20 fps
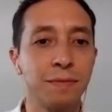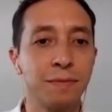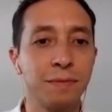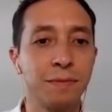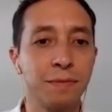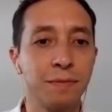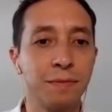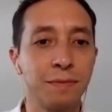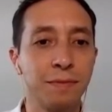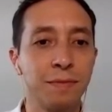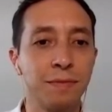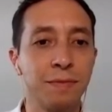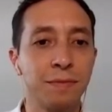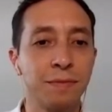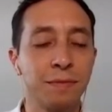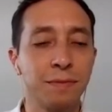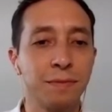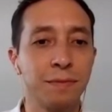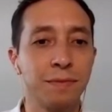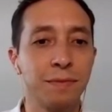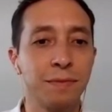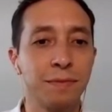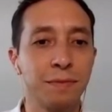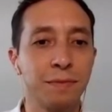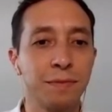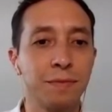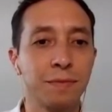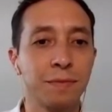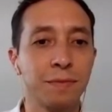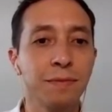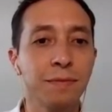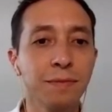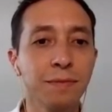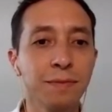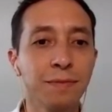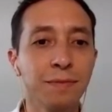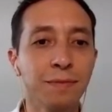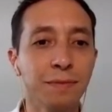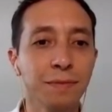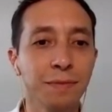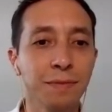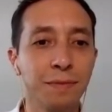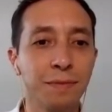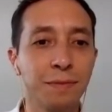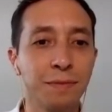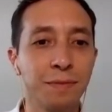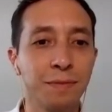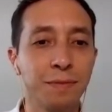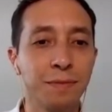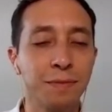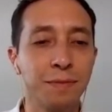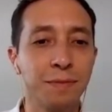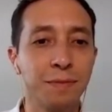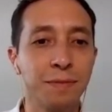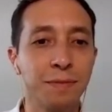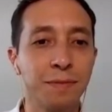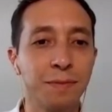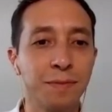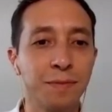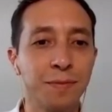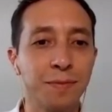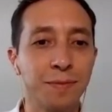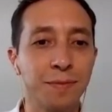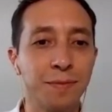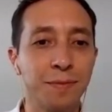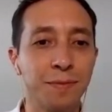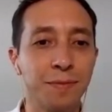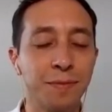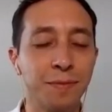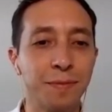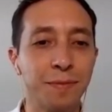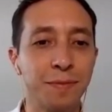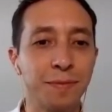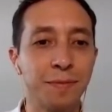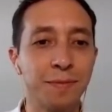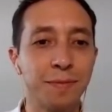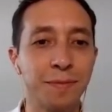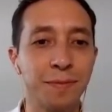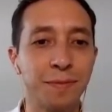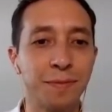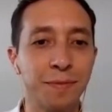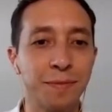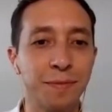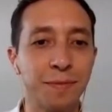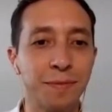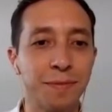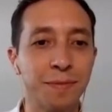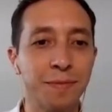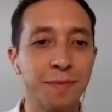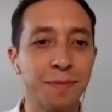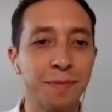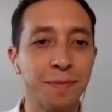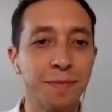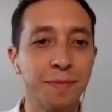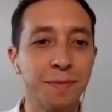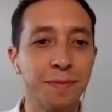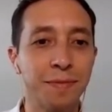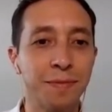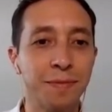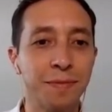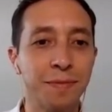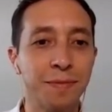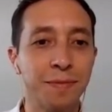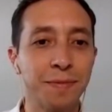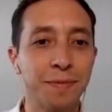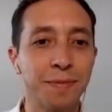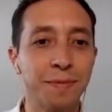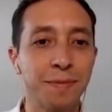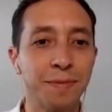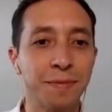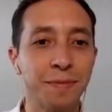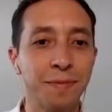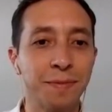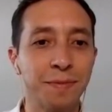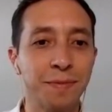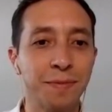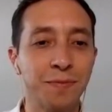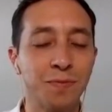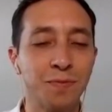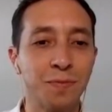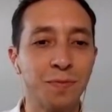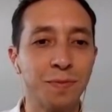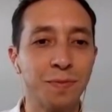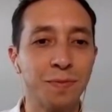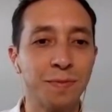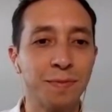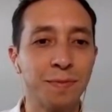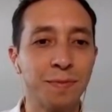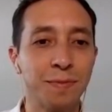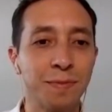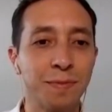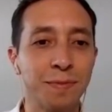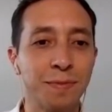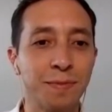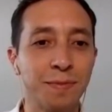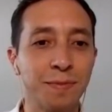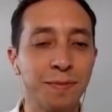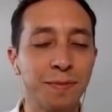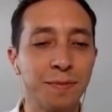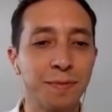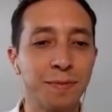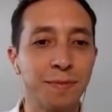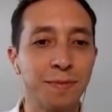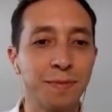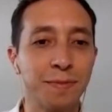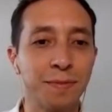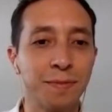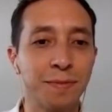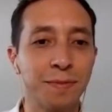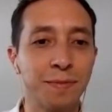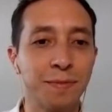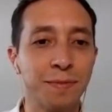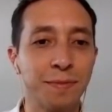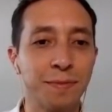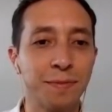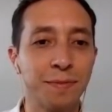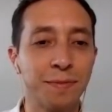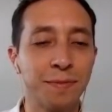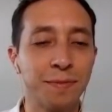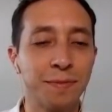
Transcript: (not speaking)